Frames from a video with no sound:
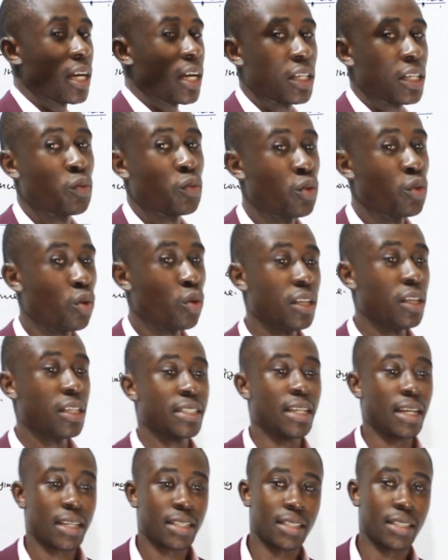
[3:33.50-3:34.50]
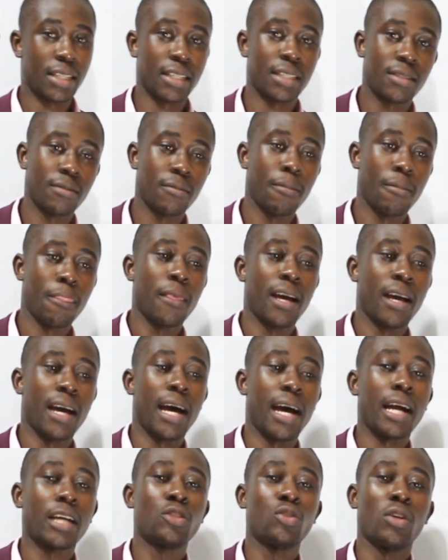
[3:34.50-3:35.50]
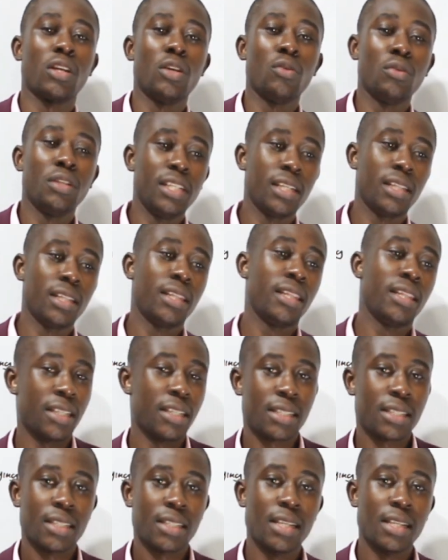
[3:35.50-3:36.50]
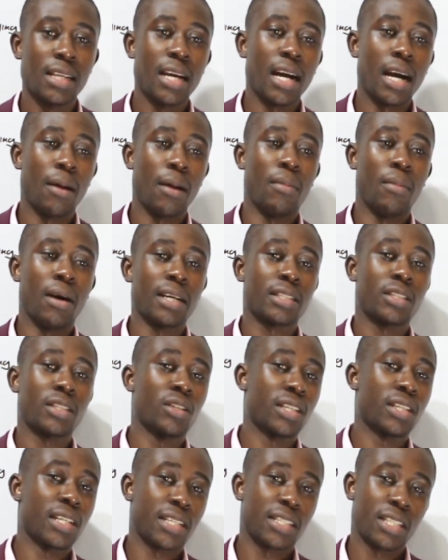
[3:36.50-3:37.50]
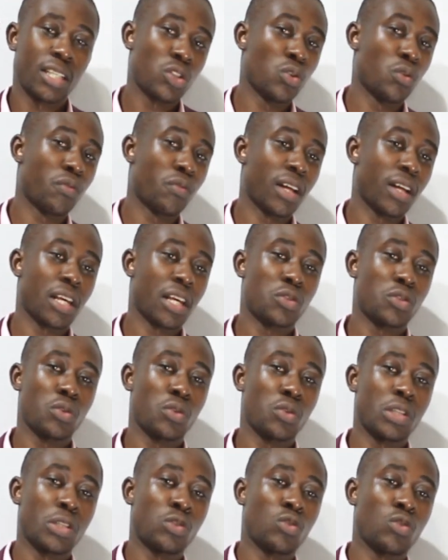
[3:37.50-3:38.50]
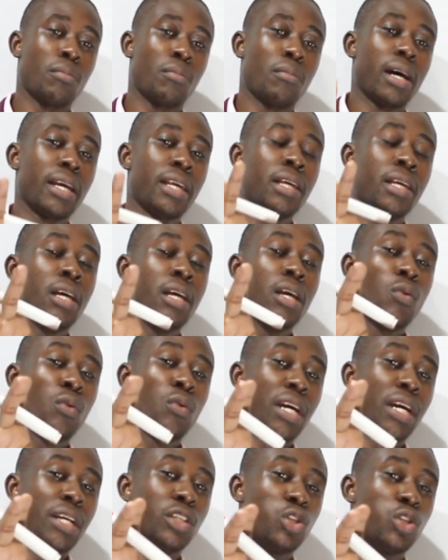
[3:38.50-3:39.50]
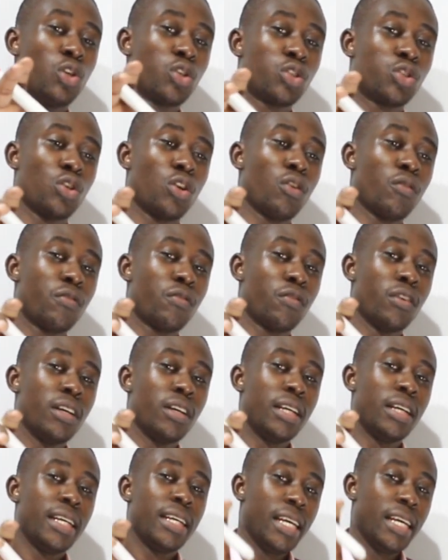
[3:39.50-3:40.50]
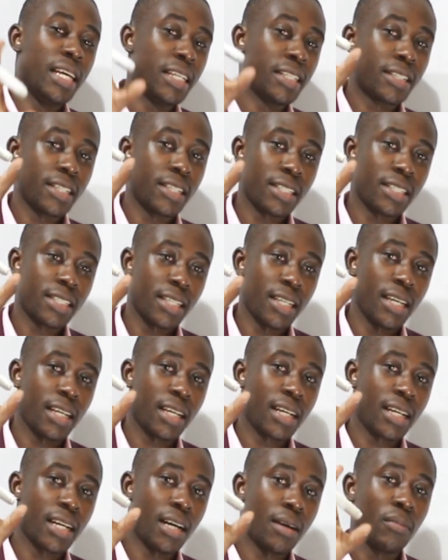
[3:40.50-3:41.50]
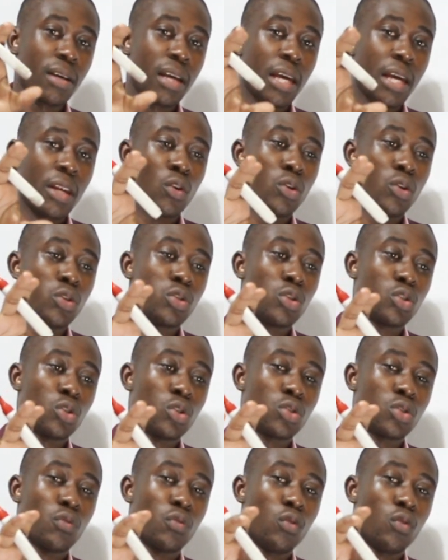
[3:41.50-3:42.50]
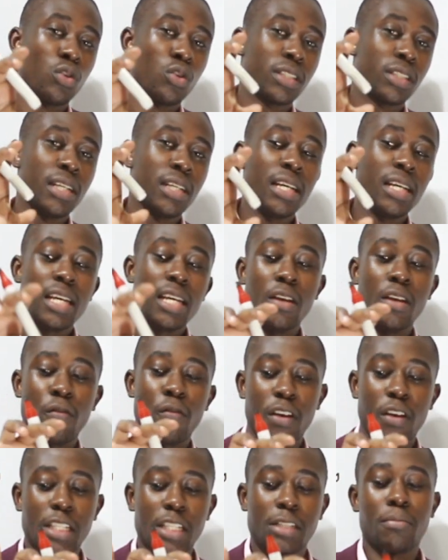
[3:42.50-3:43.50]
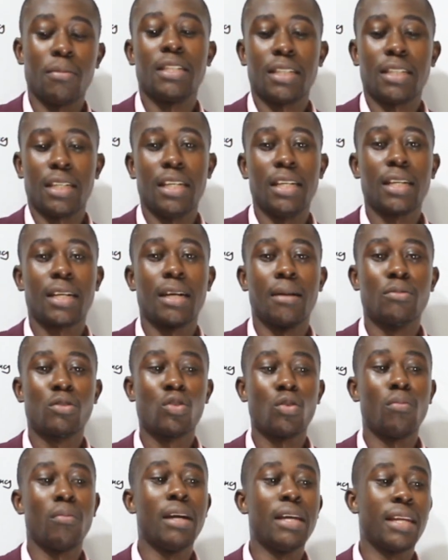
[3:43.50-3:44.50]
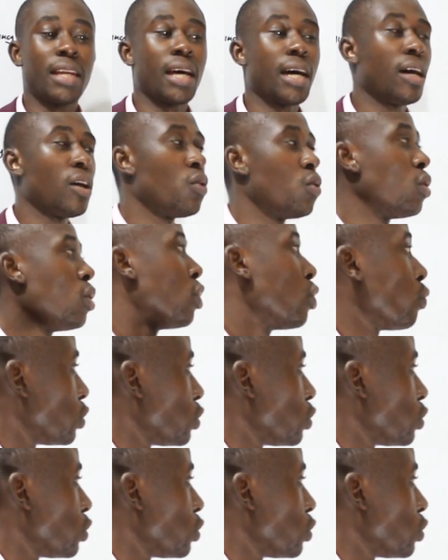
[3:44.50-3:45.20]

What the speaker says: at withholding taxes, actually we did this amongst our taxation of other sources, whereby we had talked of interest income and we also talked of what? Investment income. So by now we